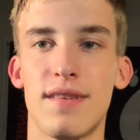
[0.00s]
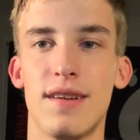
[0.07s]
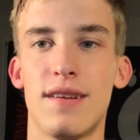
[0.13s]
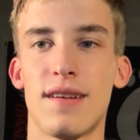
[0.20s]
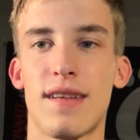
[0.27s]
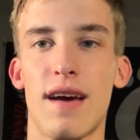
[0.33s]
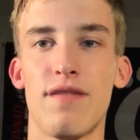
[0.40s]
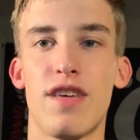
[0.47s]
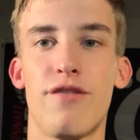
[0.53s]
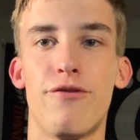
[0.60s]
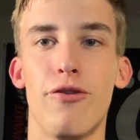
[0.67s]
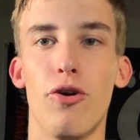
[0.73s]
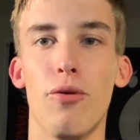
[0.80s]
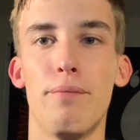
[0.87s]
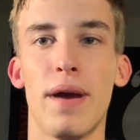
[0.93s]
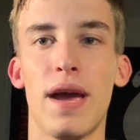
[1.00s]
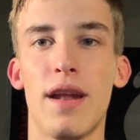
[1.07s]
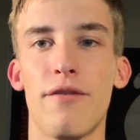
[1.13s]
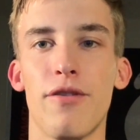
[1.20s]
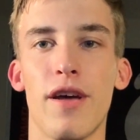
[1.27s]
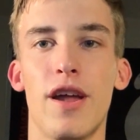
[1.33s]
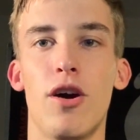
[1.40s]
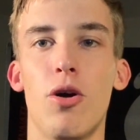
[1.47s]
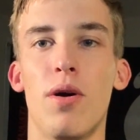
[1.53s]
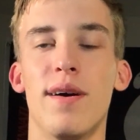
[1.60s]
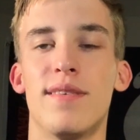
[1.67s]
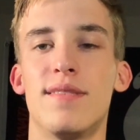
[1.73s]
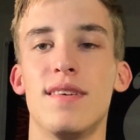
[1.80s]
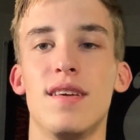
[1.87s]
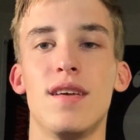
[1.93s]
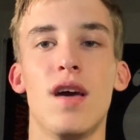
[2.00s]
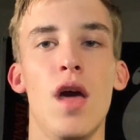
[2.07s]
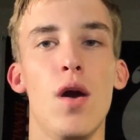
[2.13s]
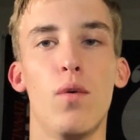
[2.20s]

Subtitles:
it does have the full Betaflight OSD,